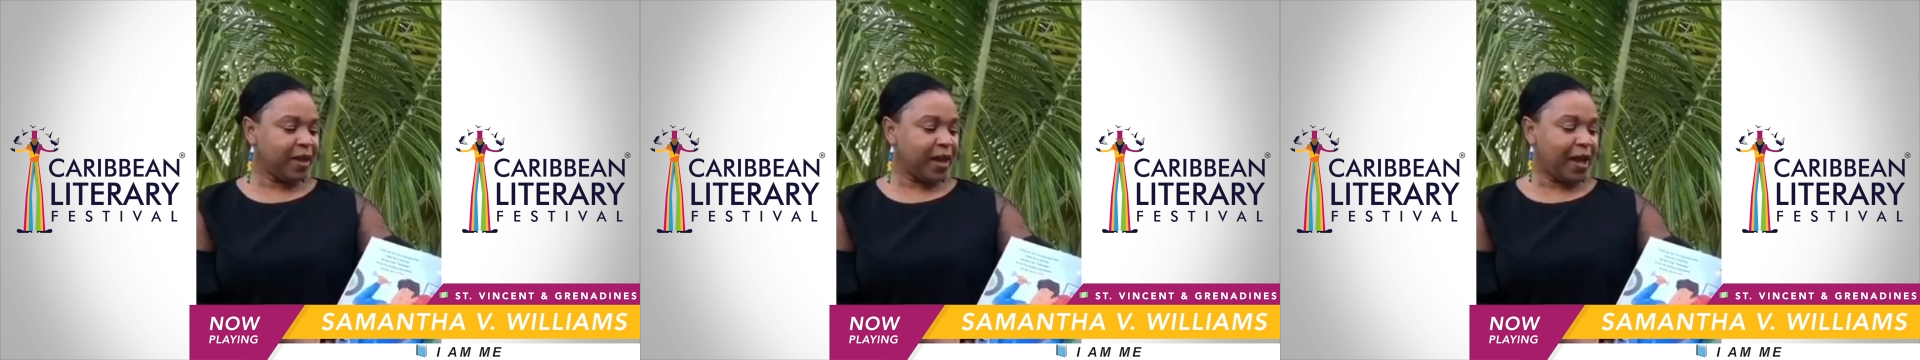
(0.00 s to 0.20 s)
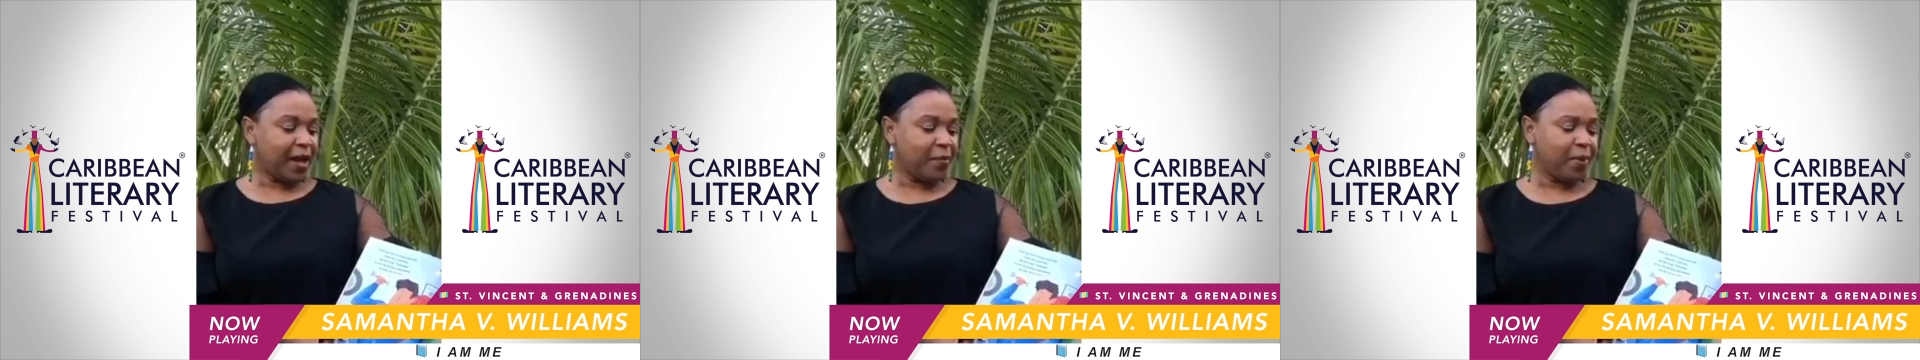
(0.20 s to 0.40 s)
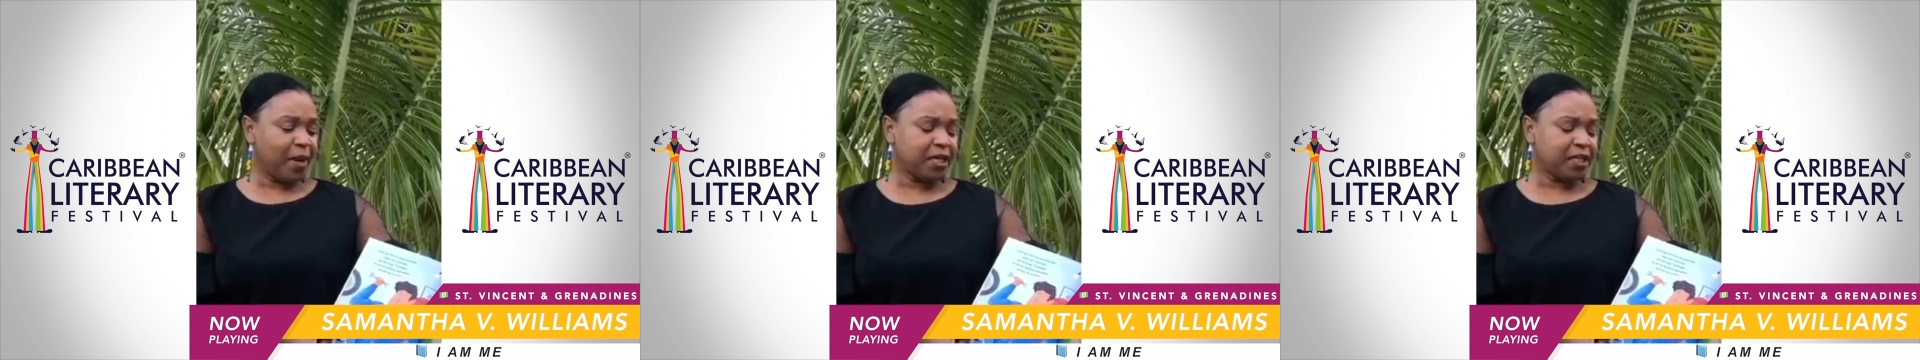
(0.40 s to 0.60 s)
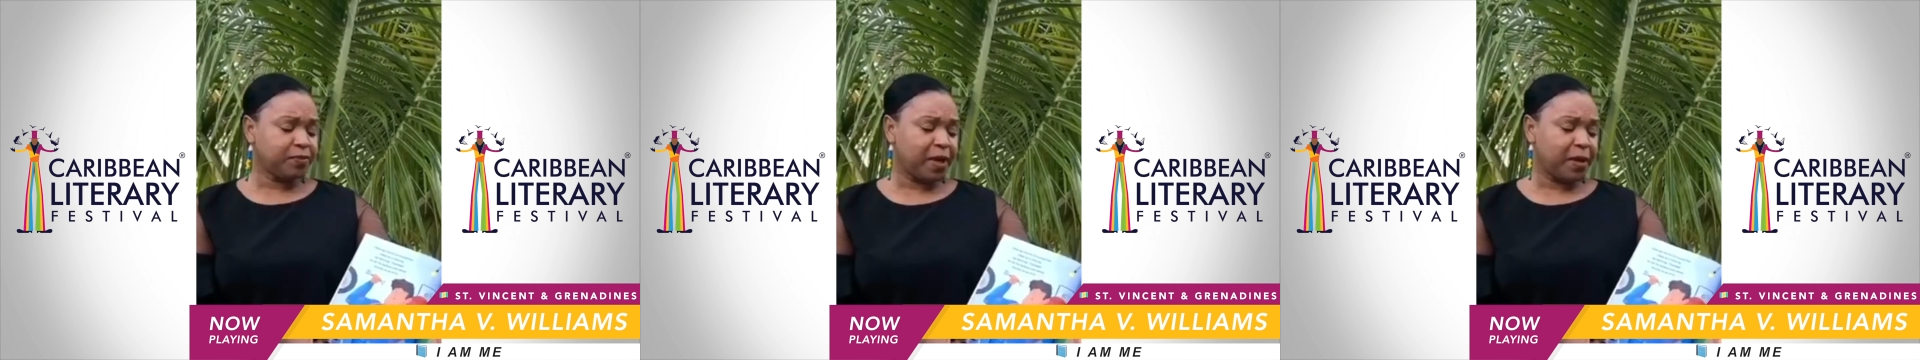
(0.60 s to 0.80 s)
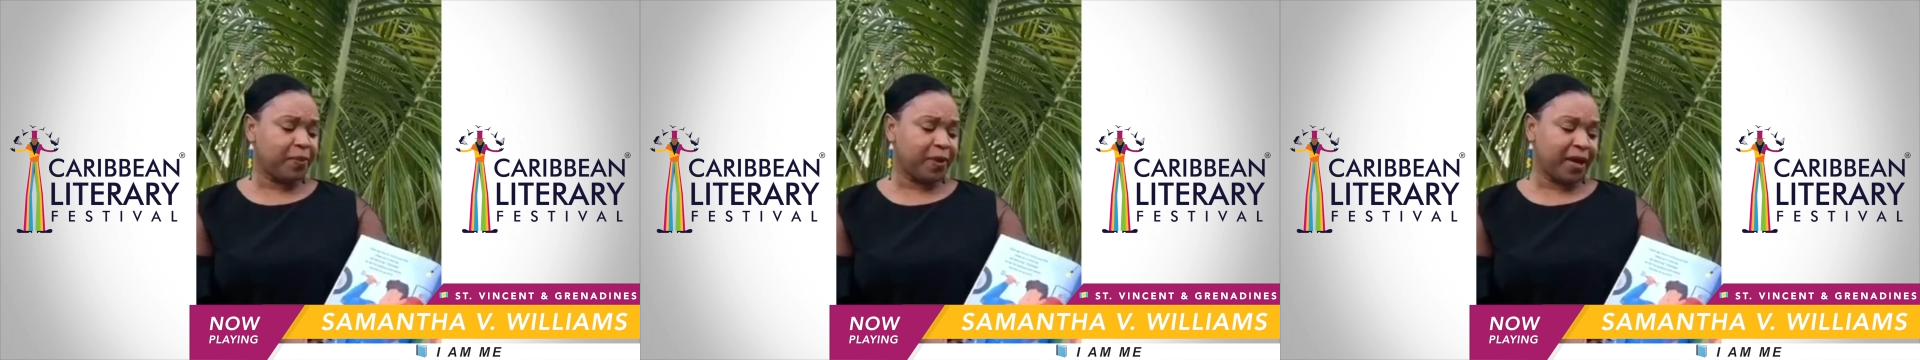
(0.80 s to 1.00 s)
I begged
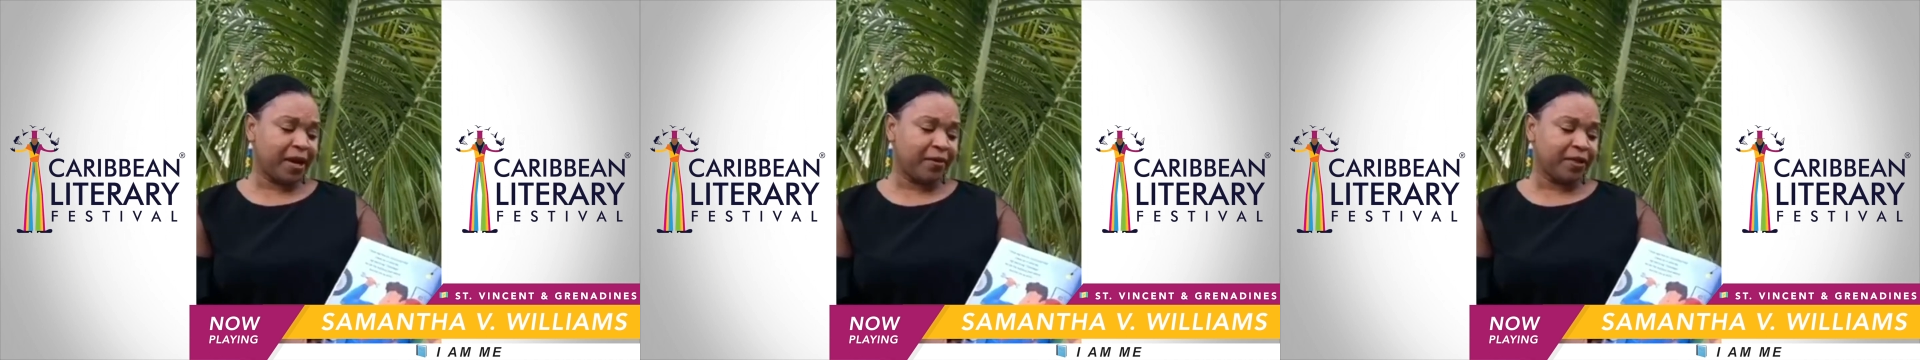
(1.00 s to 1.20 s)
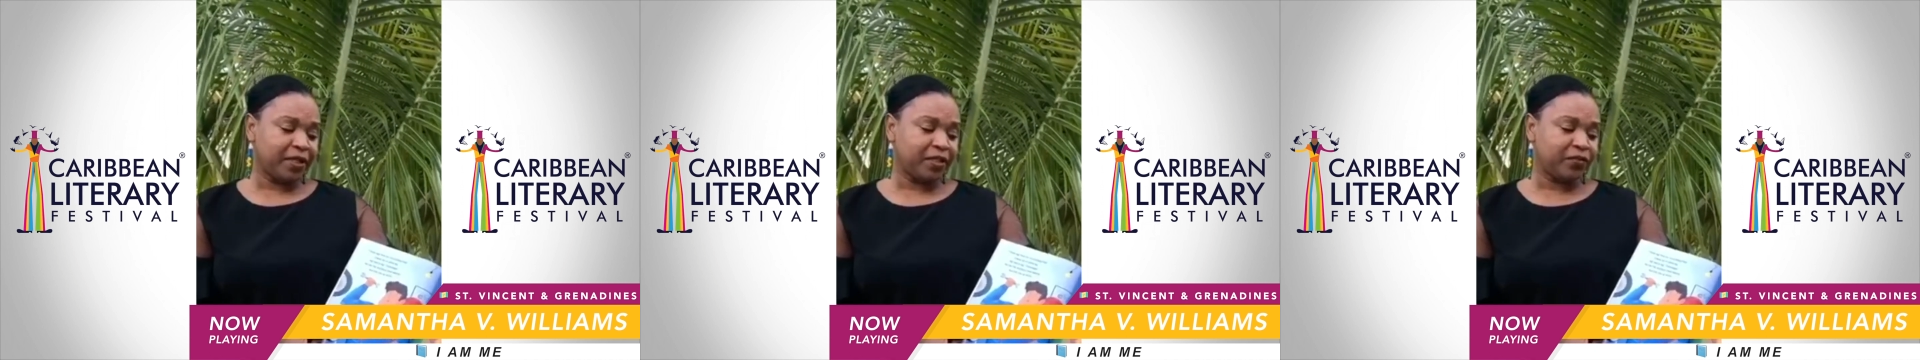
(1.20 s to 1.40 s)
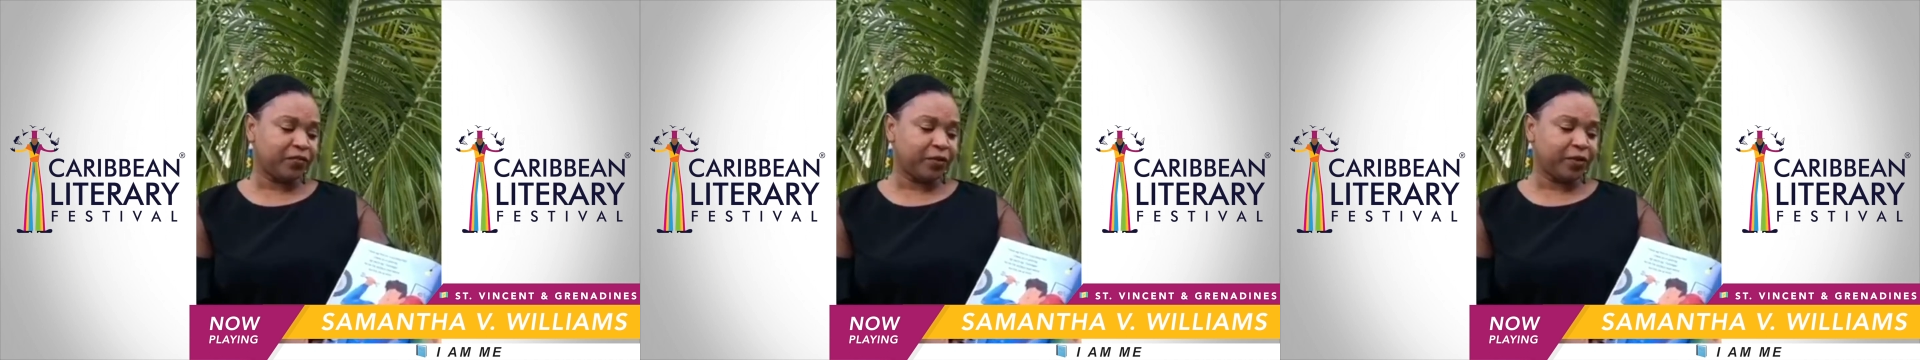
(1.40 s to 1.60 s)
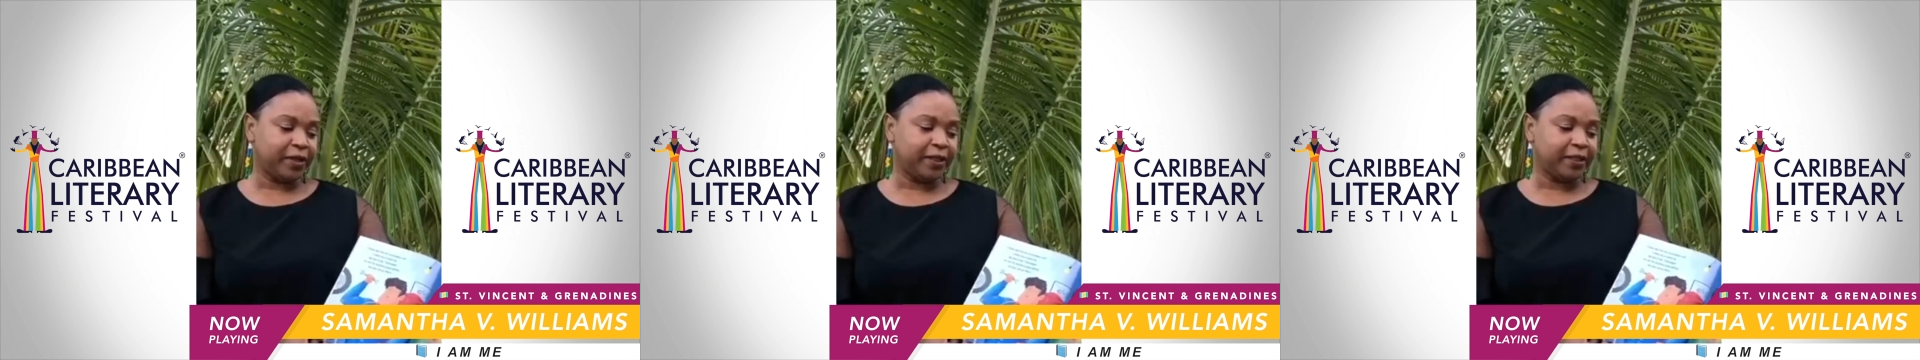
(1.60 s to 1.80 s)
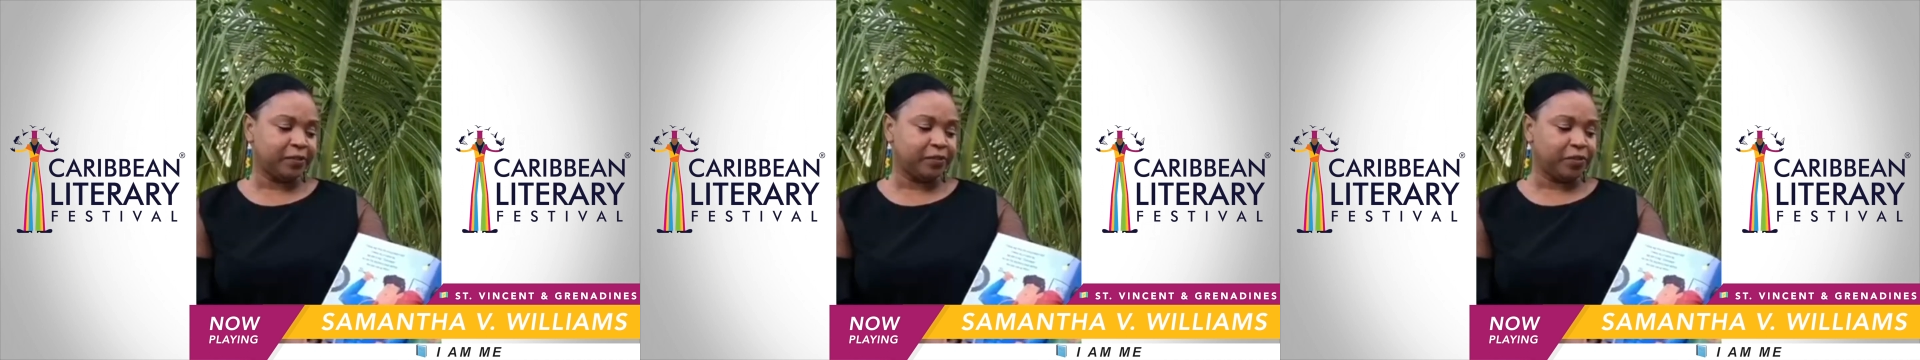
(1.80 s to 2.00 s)
my parents for a
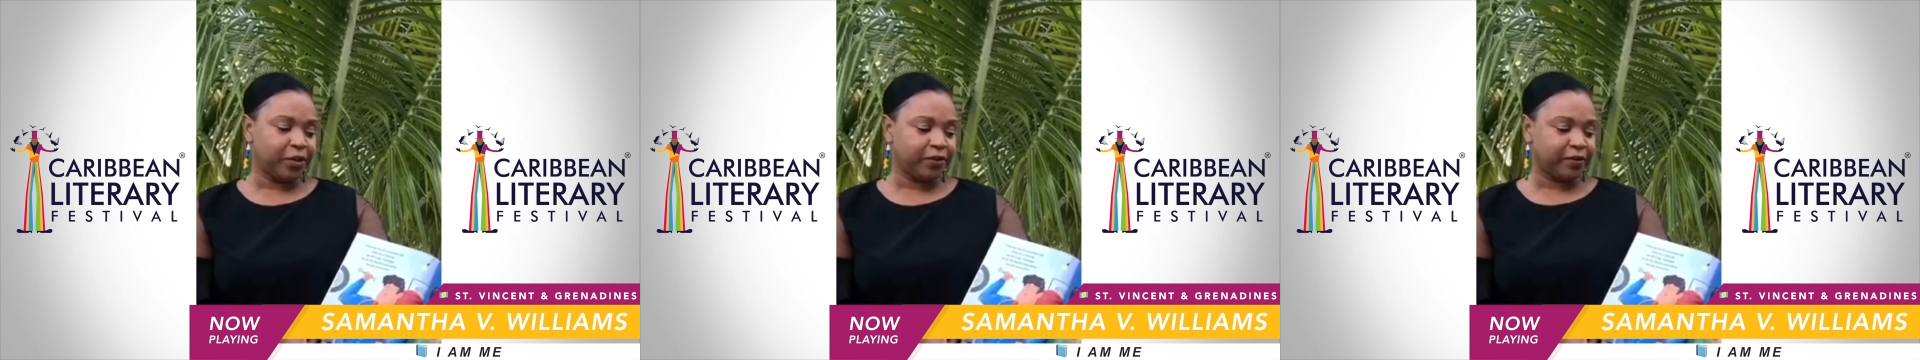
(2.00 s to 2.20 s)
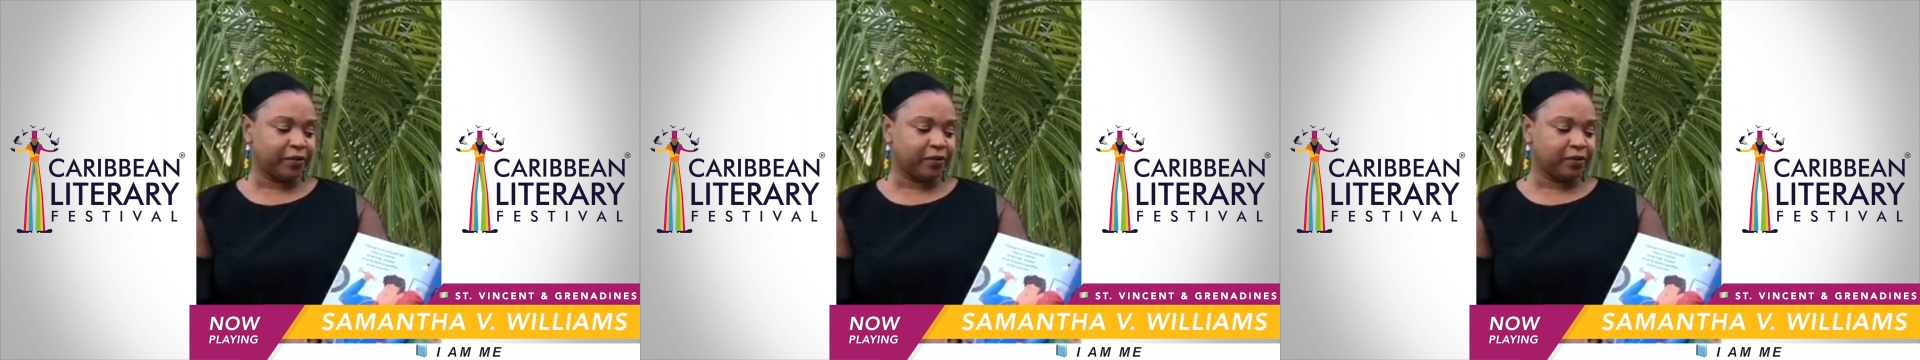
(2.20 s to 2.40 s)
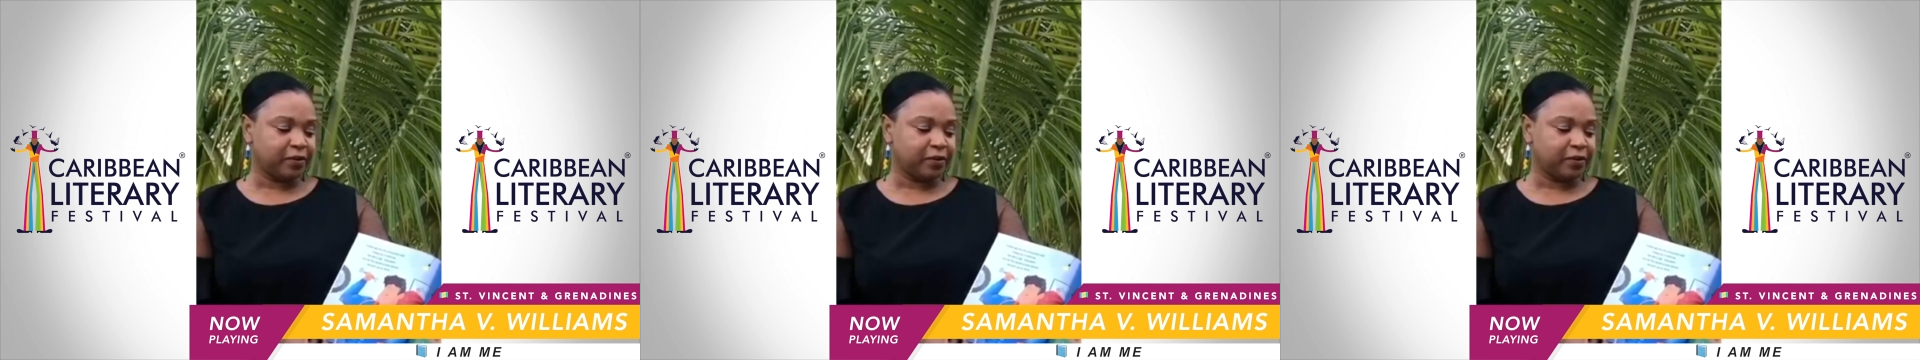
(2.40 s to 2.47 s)
little brother,